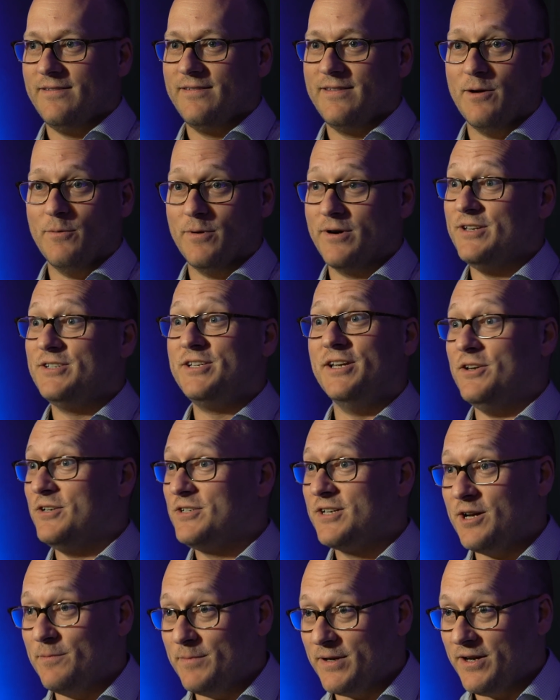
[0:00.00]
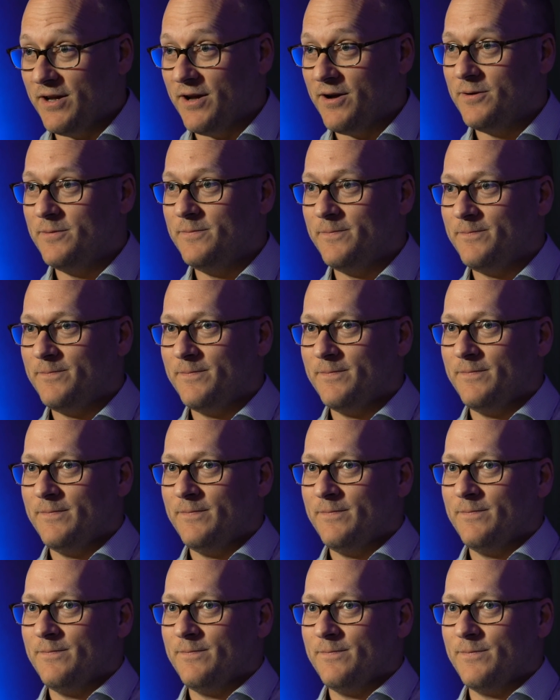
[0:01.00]
They will continue to come and go,
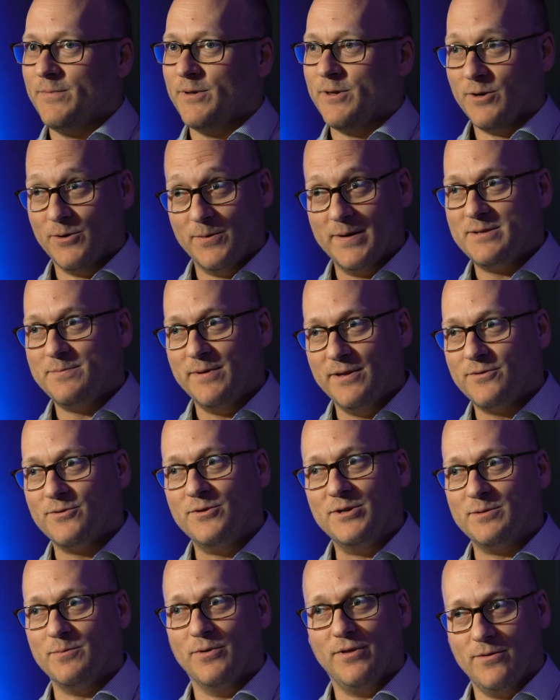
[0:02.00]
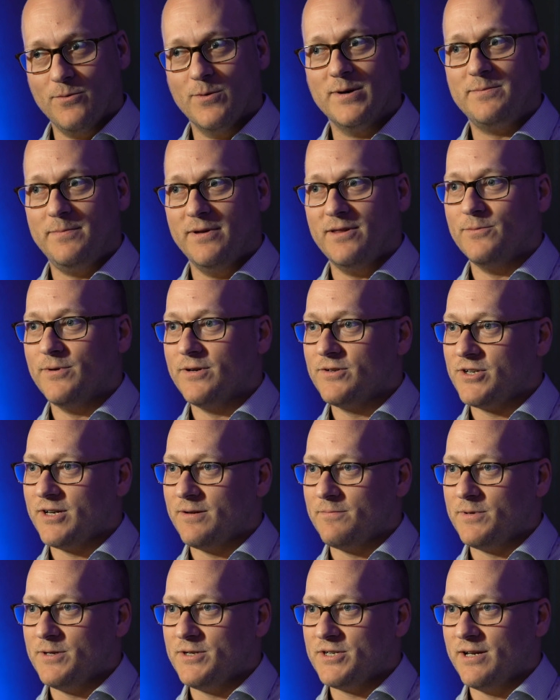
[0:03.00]
but they'll always be the Crucible, they'll always be the World
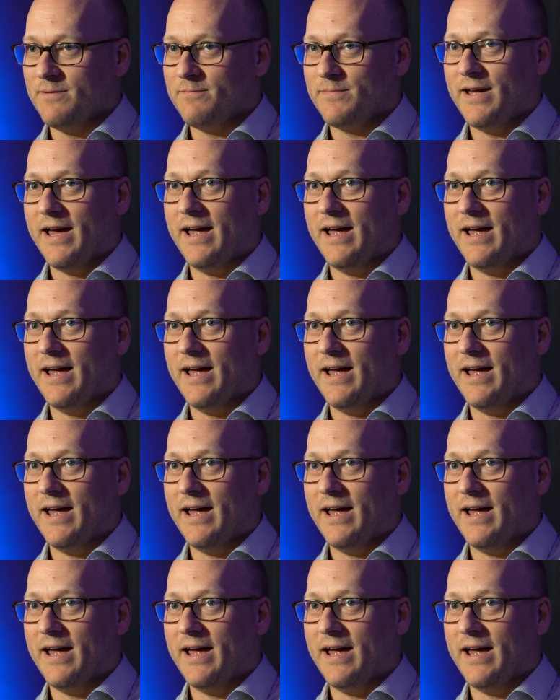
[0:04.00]
Championship.